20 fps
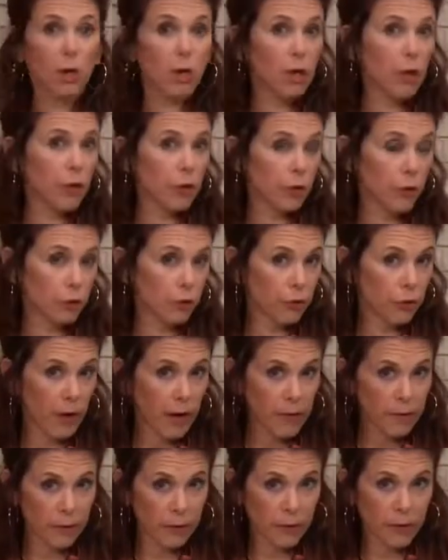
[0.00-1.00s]
on your
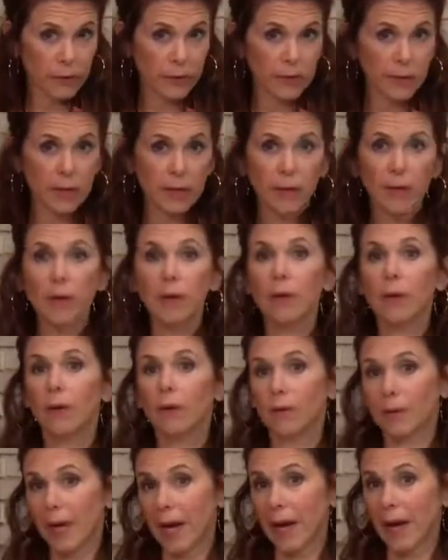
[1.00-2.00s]
travels.
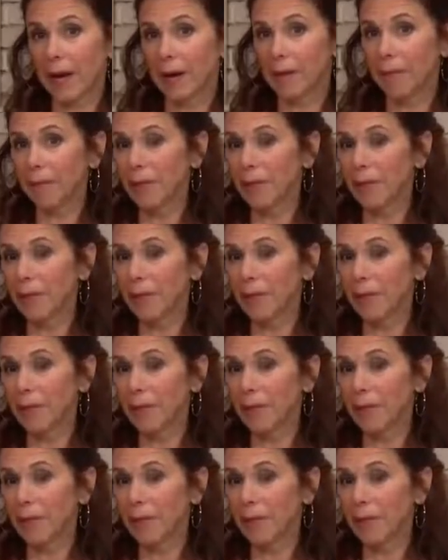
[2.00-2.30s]
Okay.